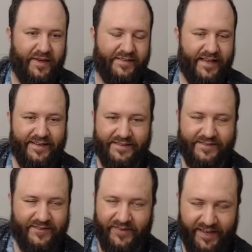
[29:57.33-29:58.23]
Has
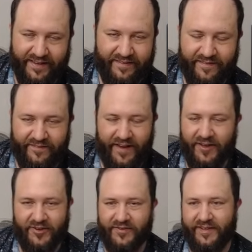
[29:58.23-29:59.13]
access to, again,
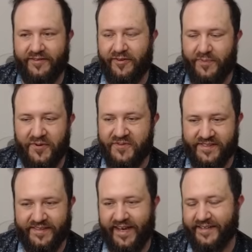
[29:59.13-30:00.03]
Valkyrie with bonus
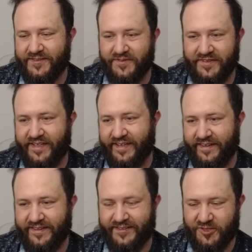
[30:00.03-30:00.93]
attacks is
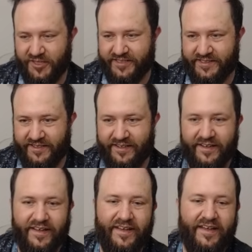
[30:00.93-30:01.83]
ridiculous, Trickster,
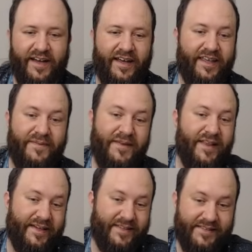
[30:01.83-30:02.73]
uh, even
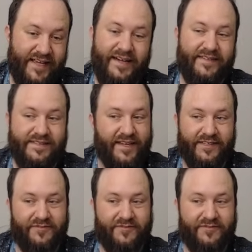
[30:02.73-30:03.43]
like the science decks